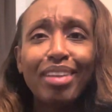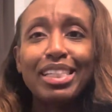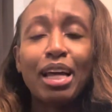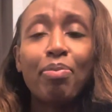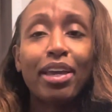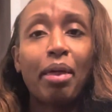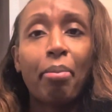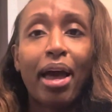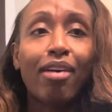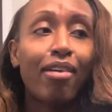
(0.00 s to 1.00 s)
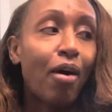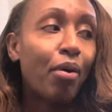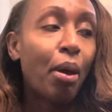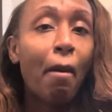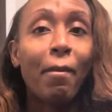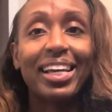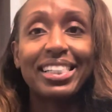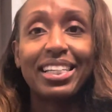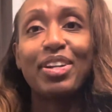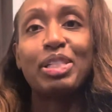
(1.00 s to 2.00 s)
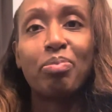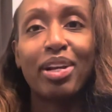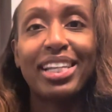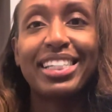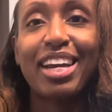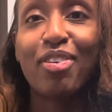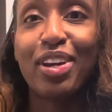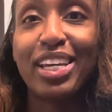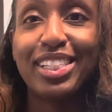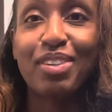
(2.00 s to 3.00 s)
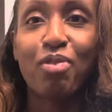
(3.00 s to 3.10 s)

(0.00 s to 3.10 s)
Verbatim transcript: something in the background, my son is putting together his